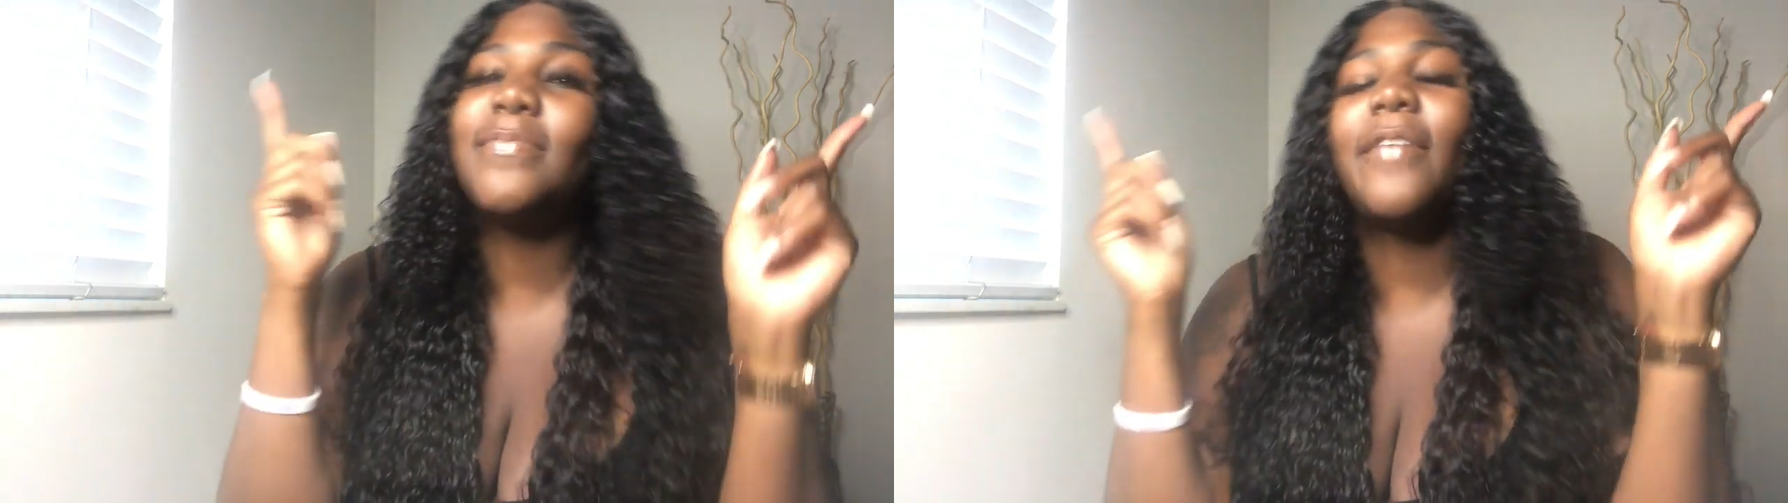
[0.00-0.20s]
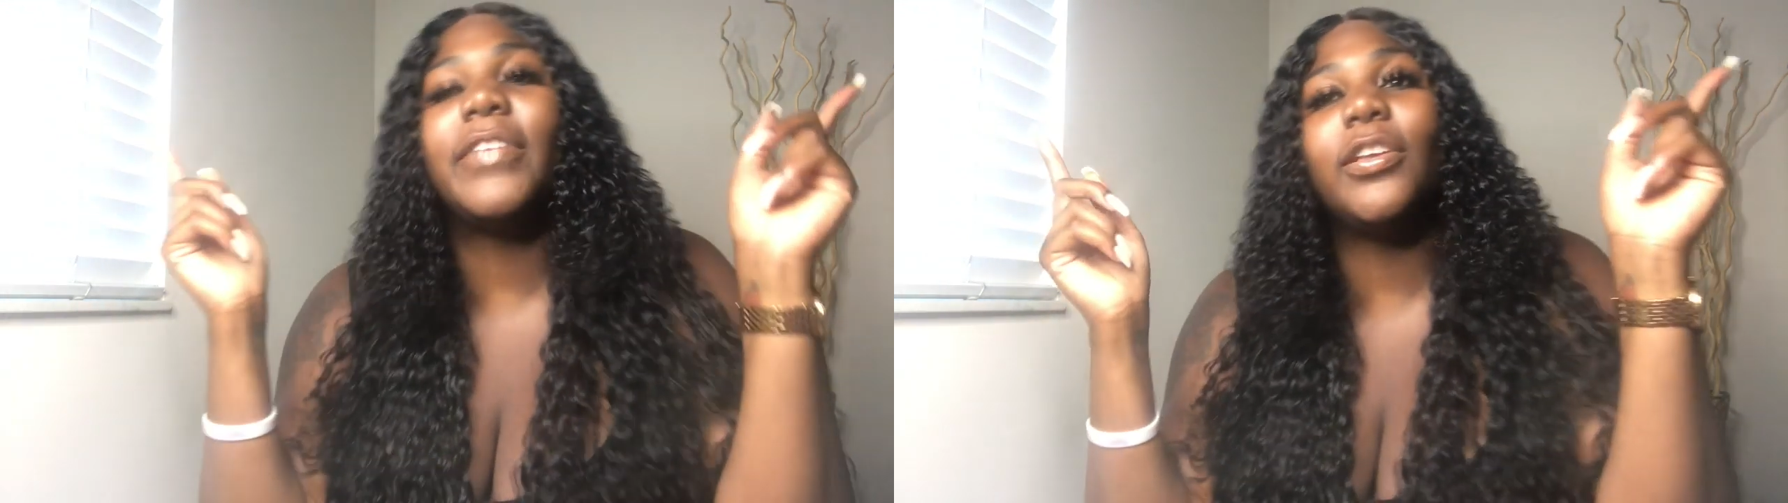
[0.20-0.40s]

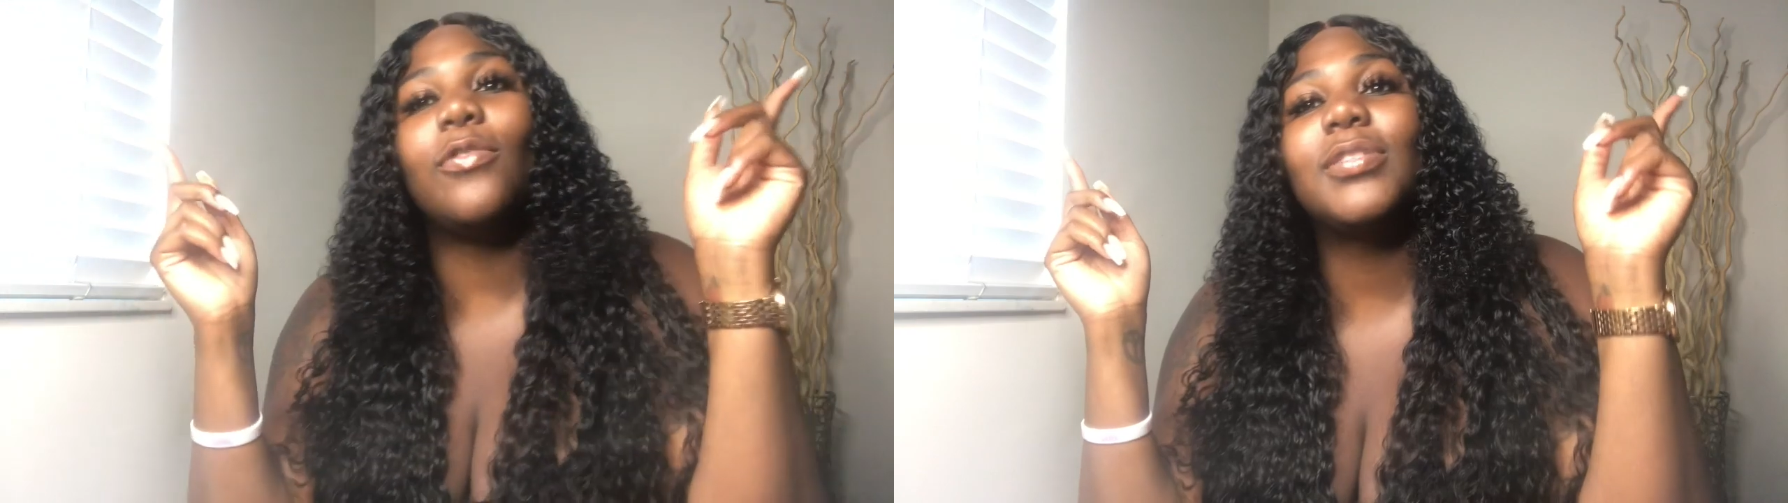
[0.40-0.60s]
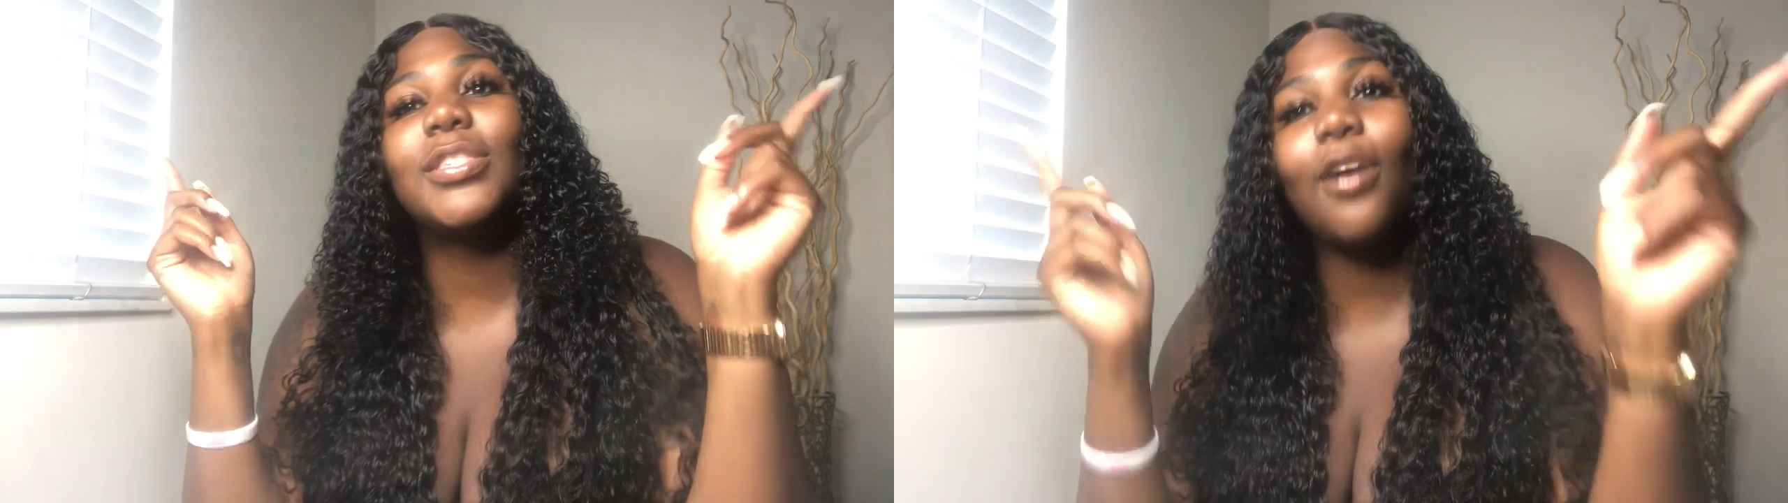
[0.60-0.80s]
my
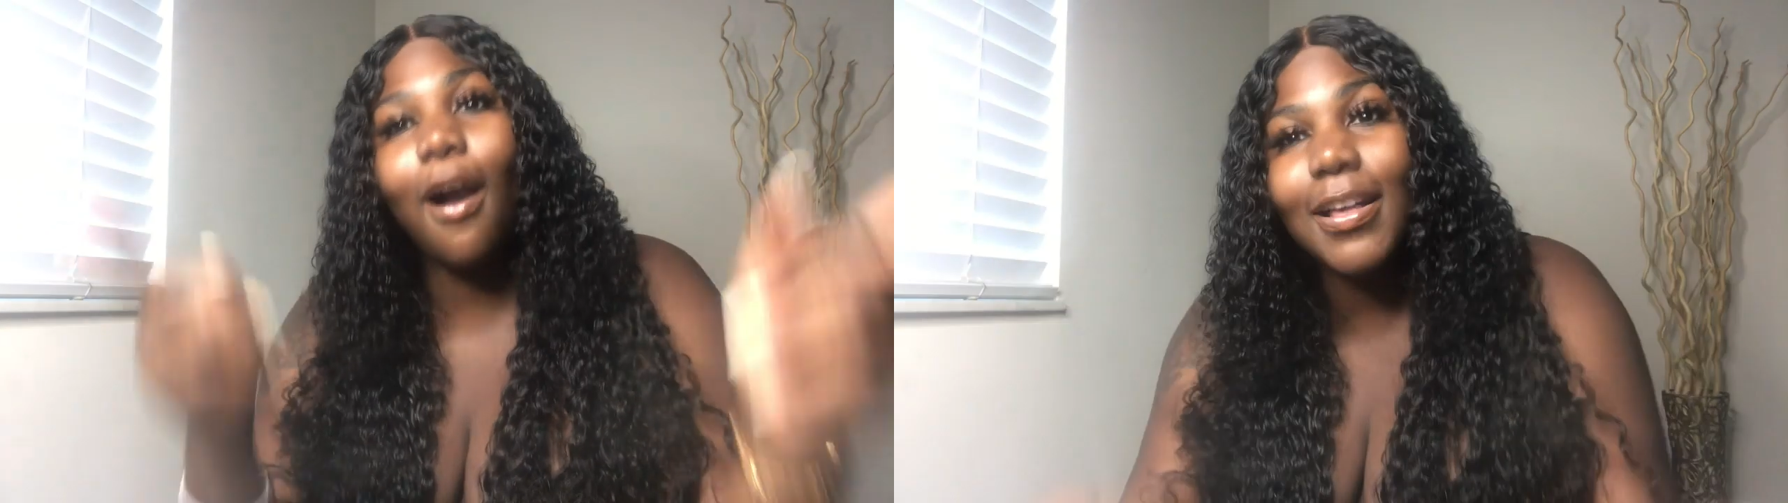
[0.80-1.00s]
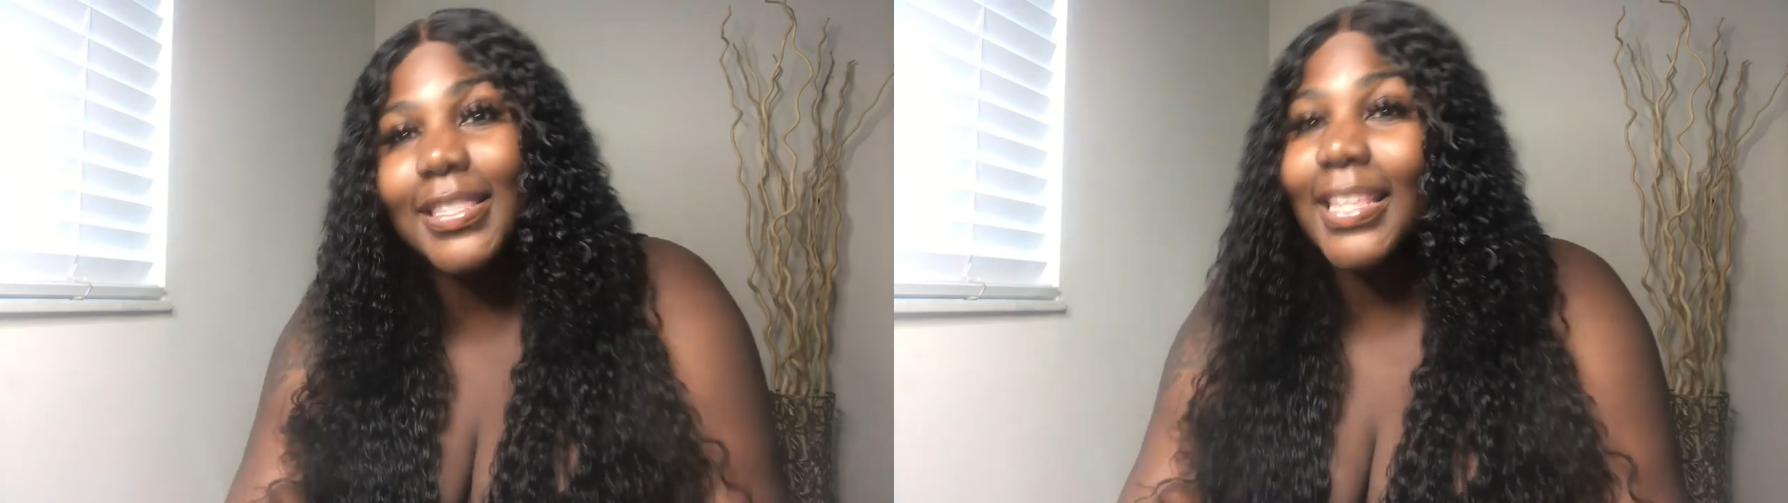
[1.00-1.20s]
videos
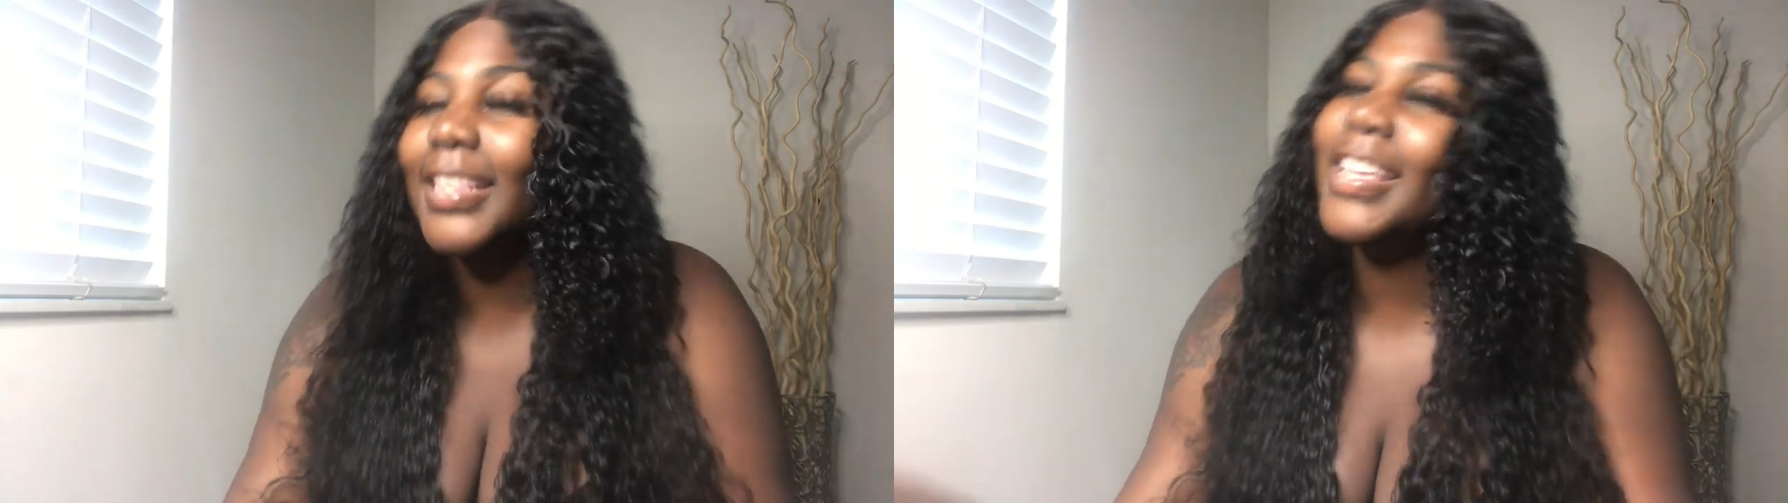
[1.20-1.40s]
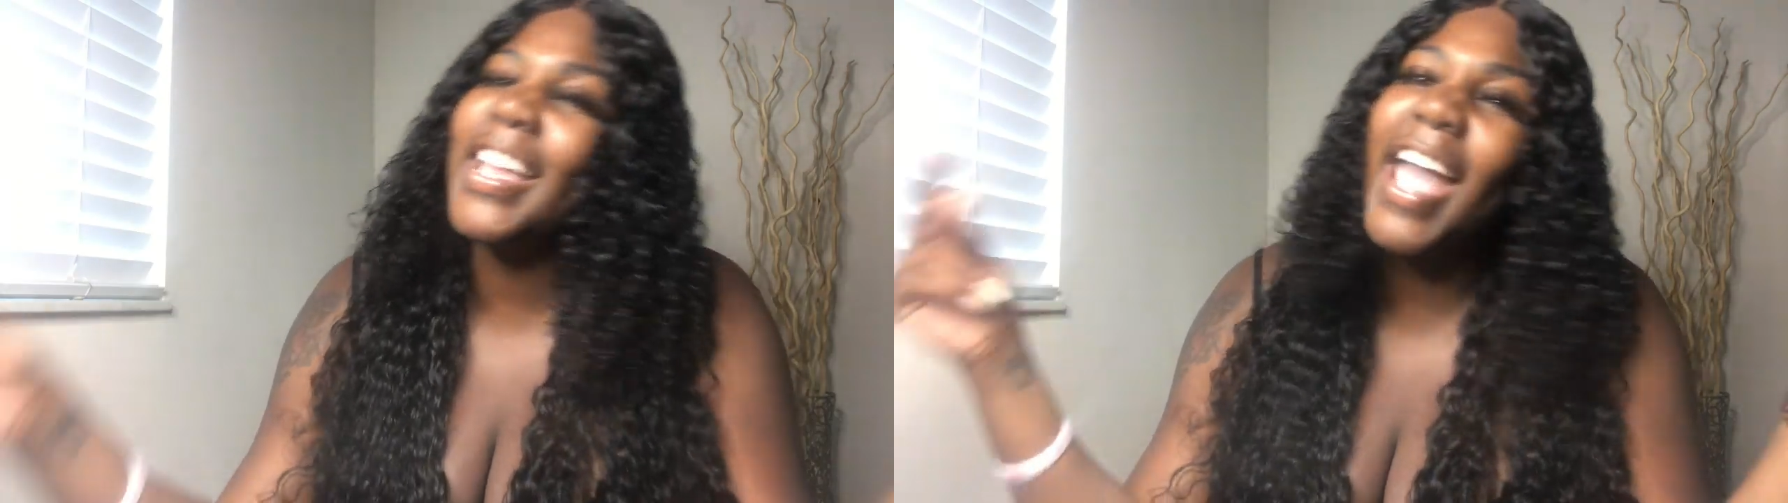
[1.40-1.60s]

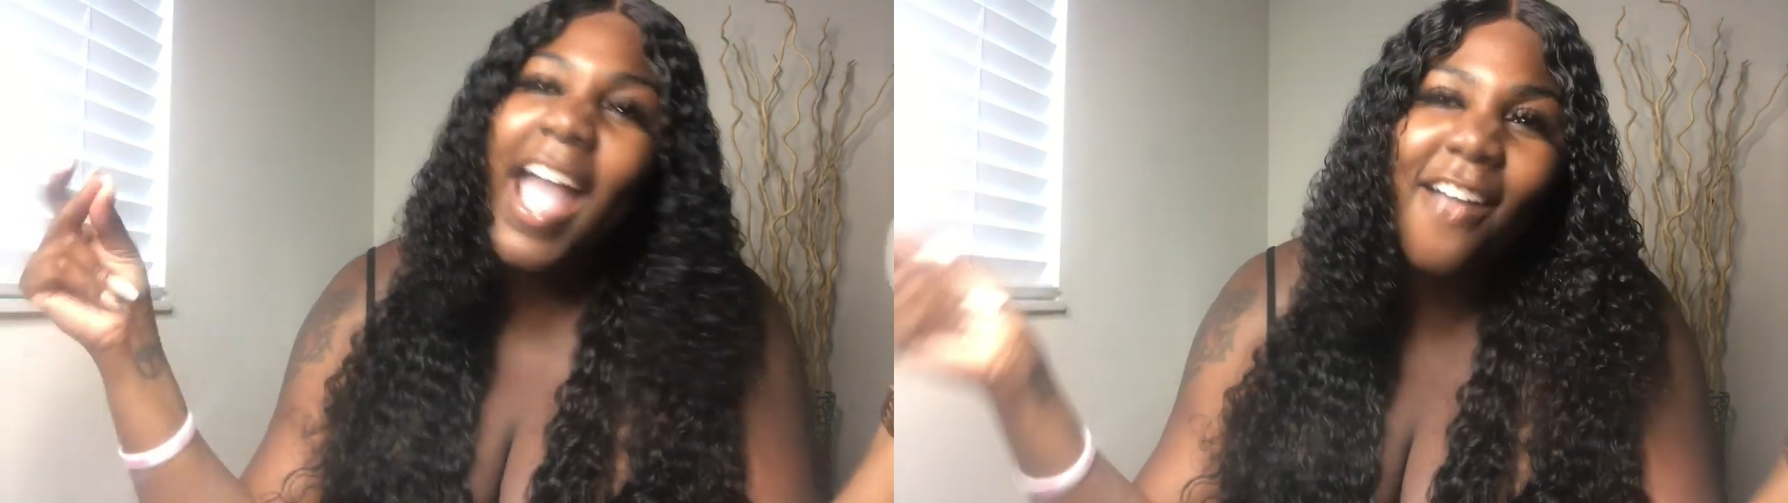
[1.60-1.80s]
constantly.